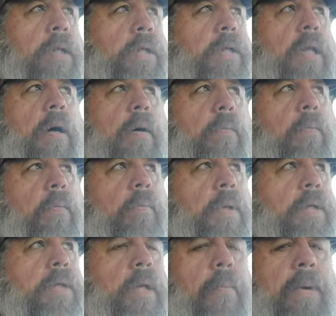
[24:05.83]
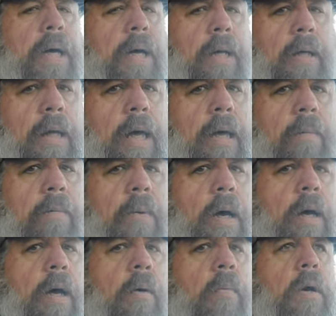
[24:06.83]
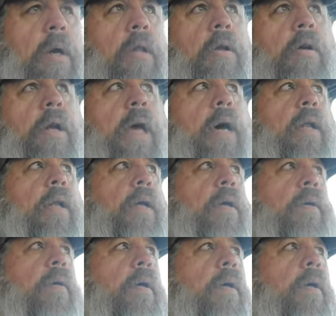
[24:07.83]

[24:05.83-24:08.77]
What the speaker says: that's not my end game. I want to learn how to,